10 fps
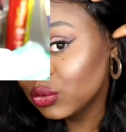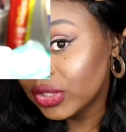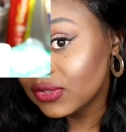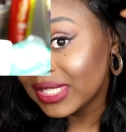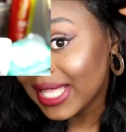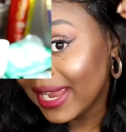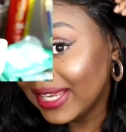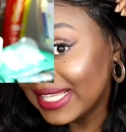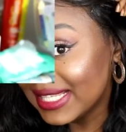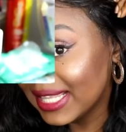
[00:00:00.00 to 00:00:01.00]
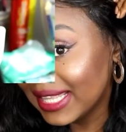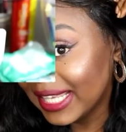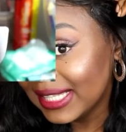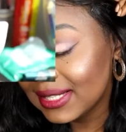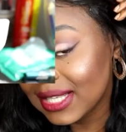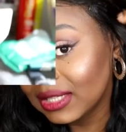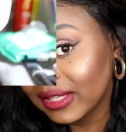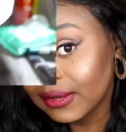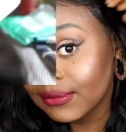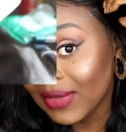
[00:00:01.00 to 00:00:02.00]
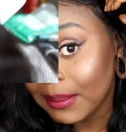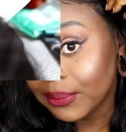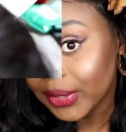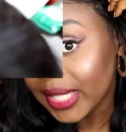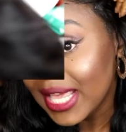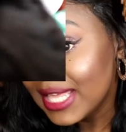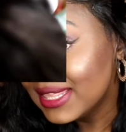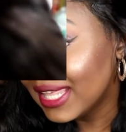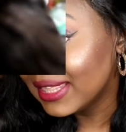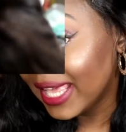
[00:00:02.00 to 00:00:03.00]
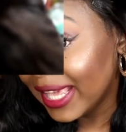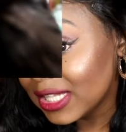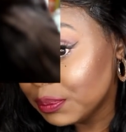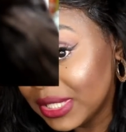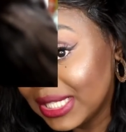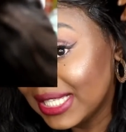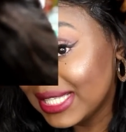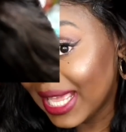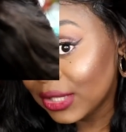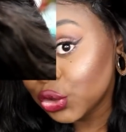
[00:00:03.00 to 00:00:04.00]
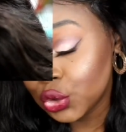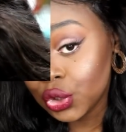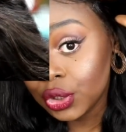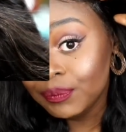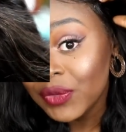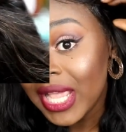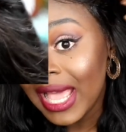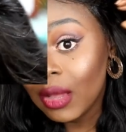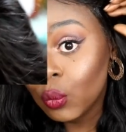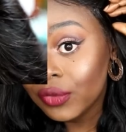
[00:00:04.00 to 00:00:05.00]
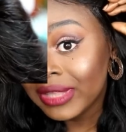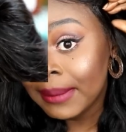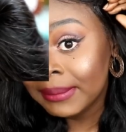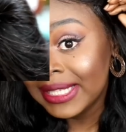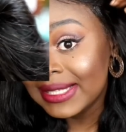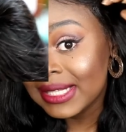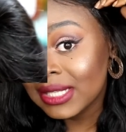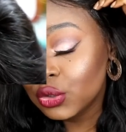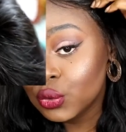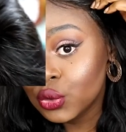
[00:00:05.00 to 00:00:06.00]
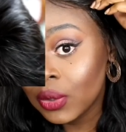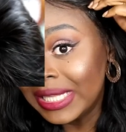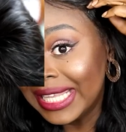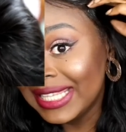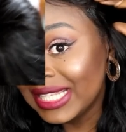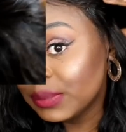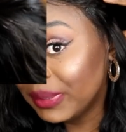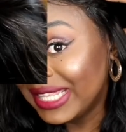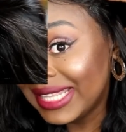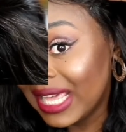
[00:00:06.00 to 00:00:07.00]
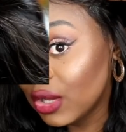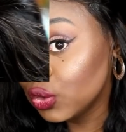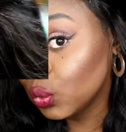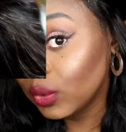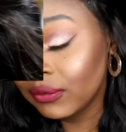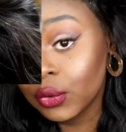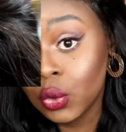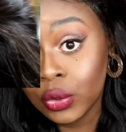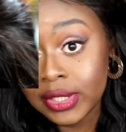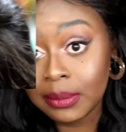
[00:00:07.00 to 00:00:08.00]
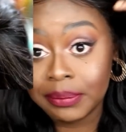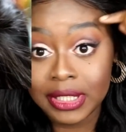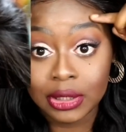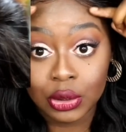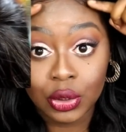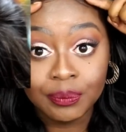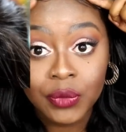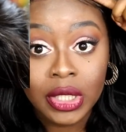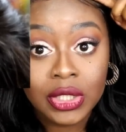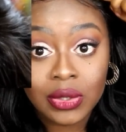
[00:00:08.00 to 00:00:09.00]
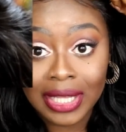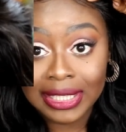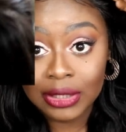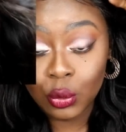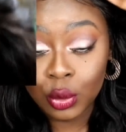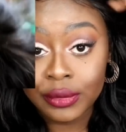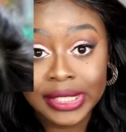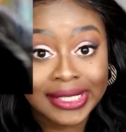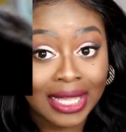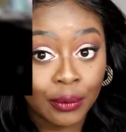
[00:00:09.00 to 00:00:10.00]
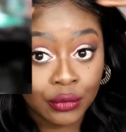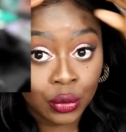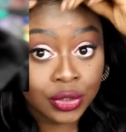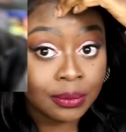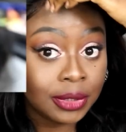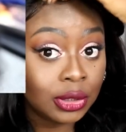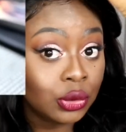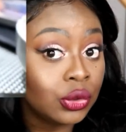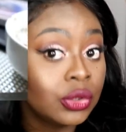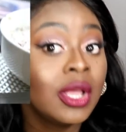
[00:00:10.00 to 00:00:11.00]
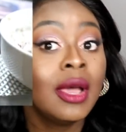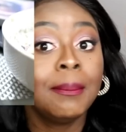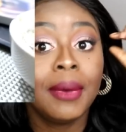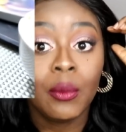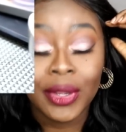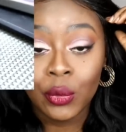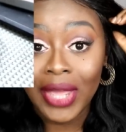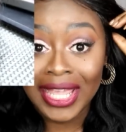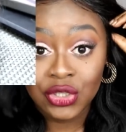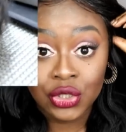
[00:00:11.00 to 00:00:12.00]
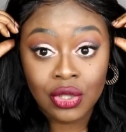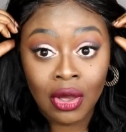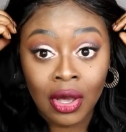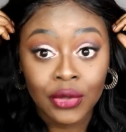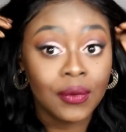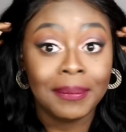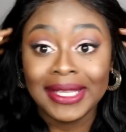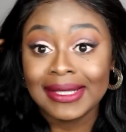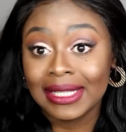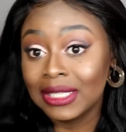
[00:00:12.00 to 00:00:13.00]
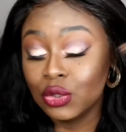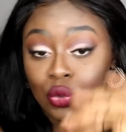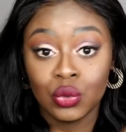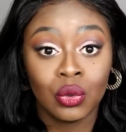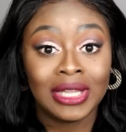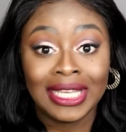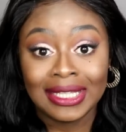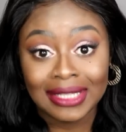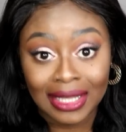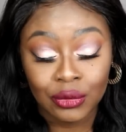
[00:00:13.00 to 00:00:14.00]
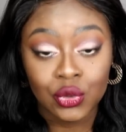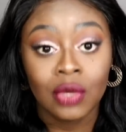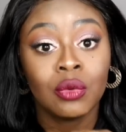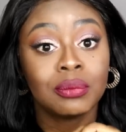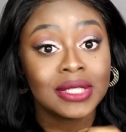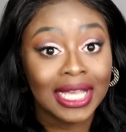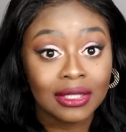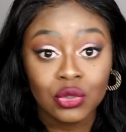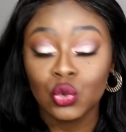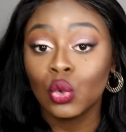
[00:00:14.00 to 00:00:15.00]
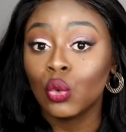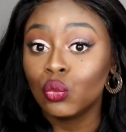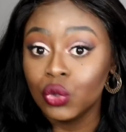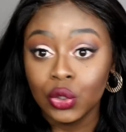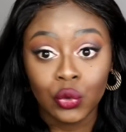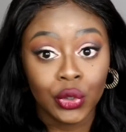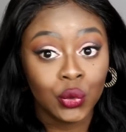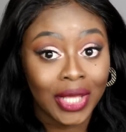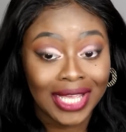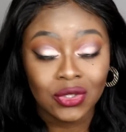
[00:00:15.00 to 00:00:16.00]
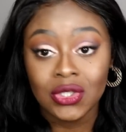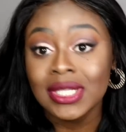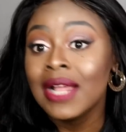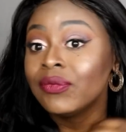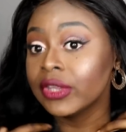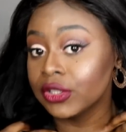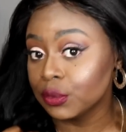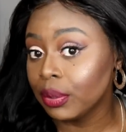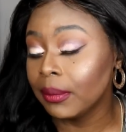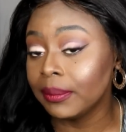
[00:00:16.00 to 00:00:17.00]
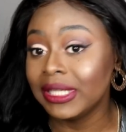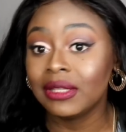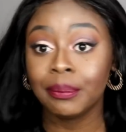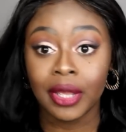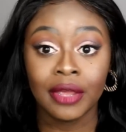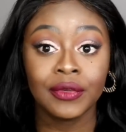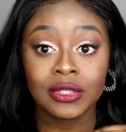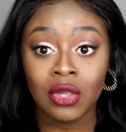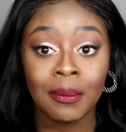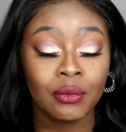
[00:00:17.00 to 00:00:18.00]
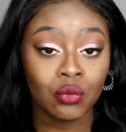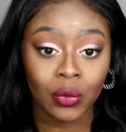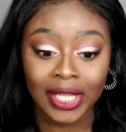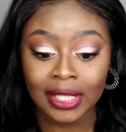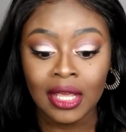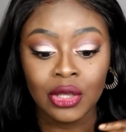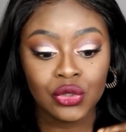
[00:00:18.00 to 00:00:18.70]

The rest of this hair isn't lace. It's kind of like a fabric that the hair's been attached to, and what that means is that you don't lay this bit down with got to be glue. So I laid all of this down with got to be glued, but where your edges are, you basically do not lay it down. So if you're protecting or regrowing your edges, this is probably the perfect type of wig.